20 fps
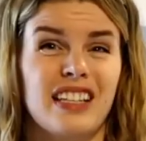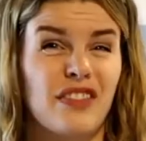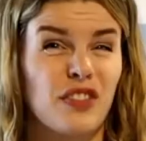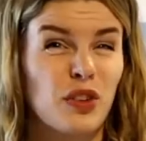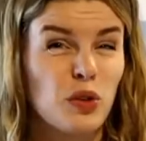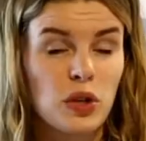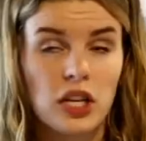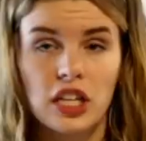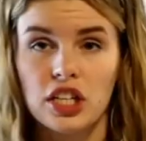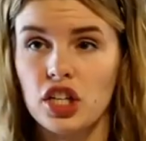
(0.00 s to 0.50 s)
If
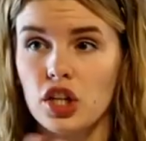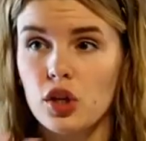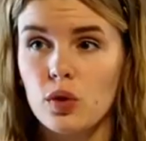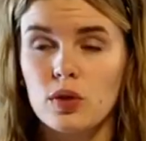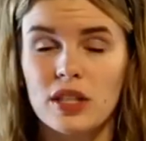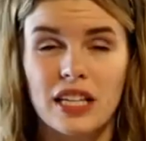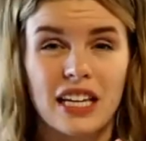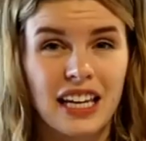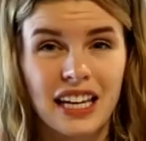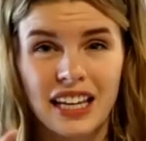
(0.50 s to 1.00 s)
you need to
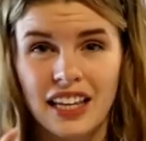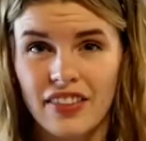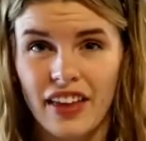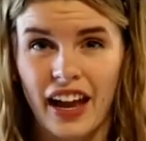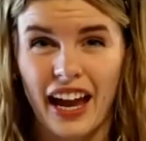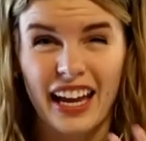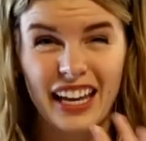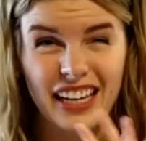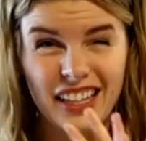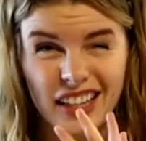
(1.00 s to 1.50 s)
use any of
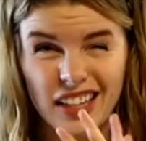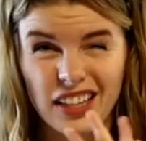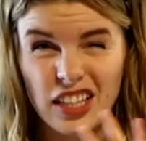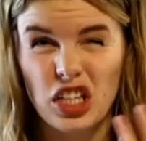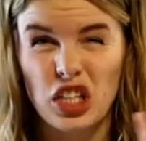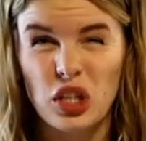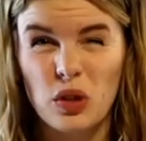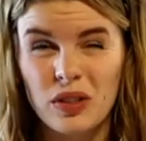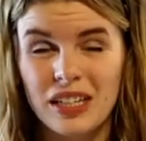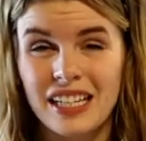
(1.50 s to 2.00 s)
that, anything that
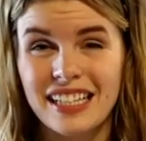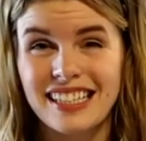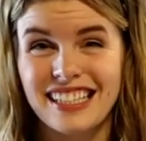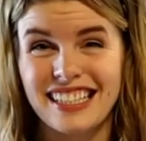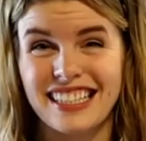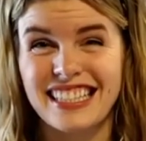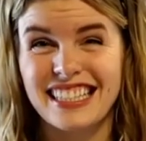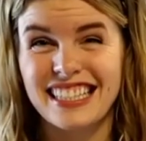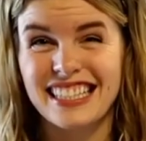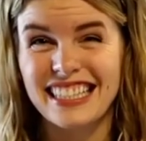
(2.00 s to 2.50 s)
you need to
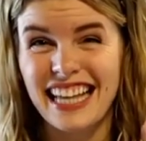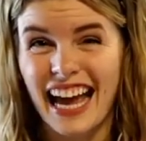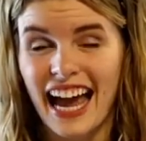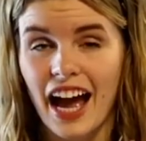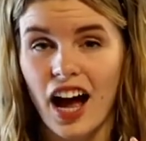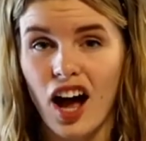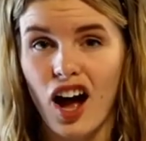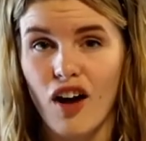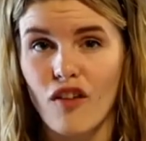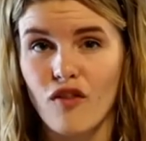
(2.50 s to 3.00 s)
set
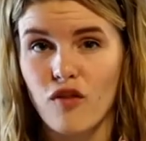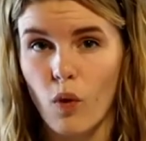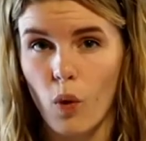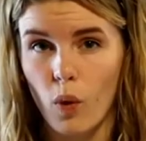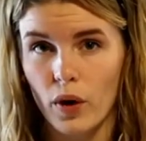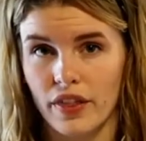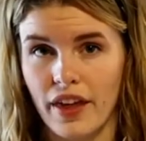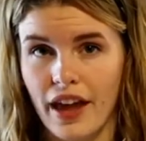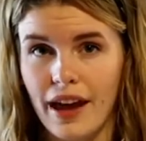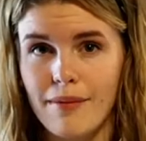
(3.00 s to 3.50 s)
up
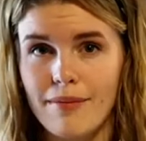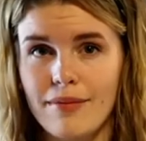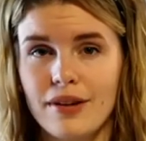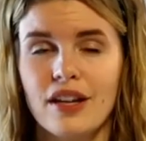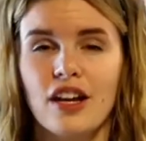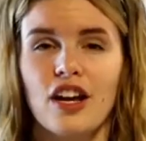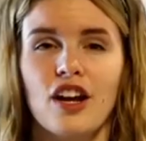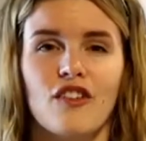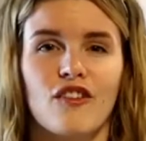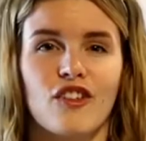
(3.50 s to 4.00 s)
for them
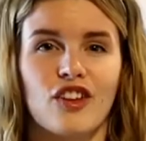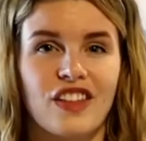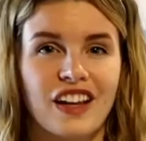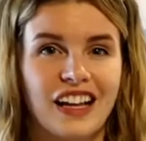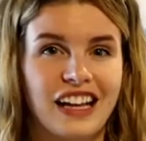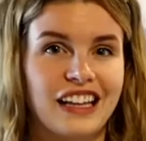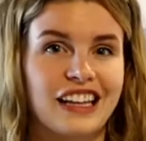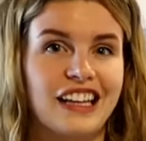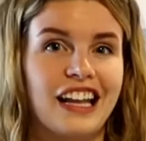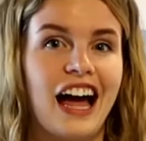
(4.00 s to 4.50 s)
for the
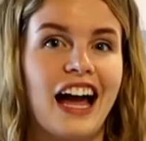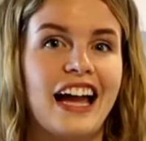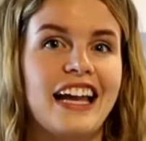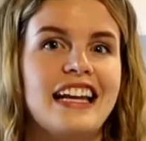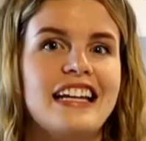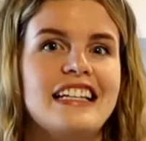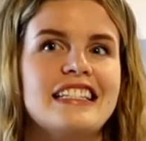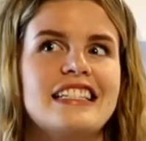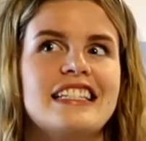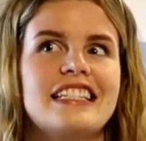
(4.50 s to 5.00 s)

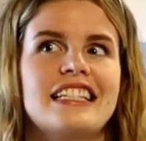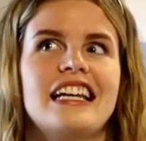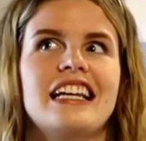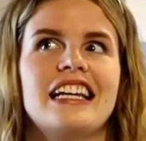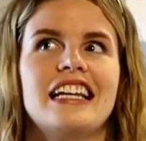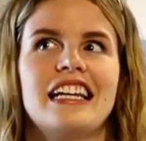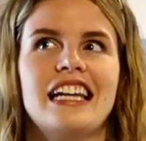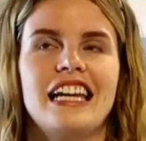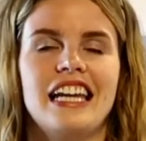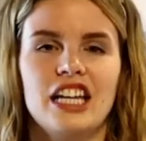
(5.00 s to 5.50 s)
client
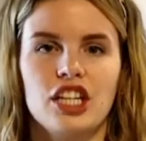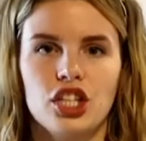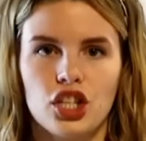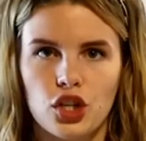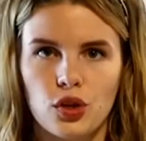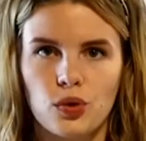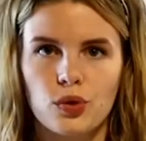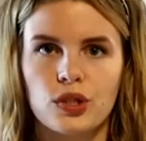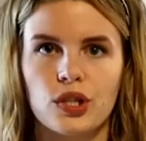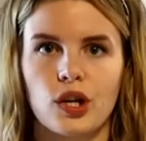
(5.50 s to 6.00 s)
end
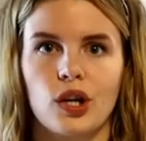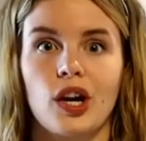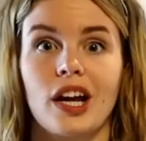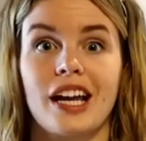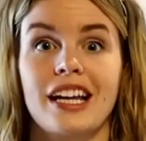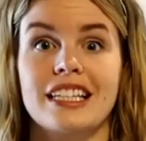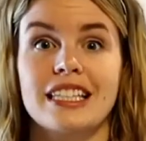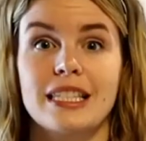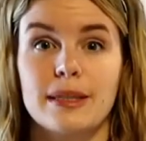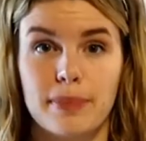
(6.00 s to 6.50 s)
user
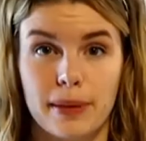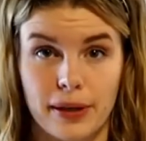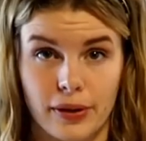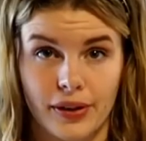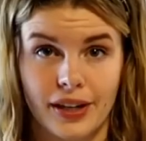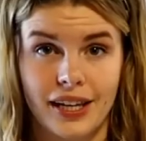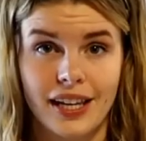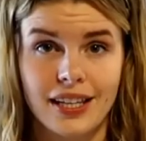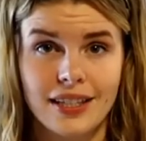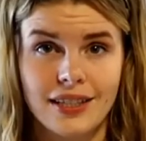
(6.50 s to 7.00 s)

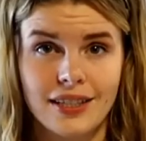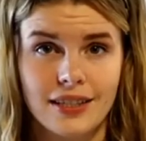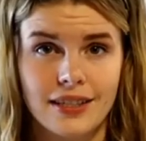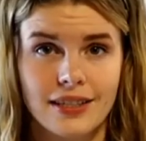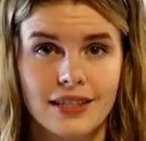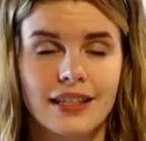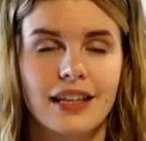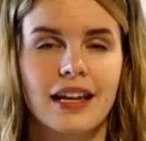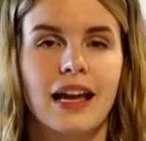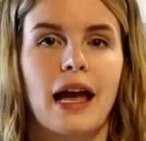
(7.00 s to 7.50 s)

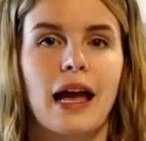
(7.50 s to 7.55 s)
experience,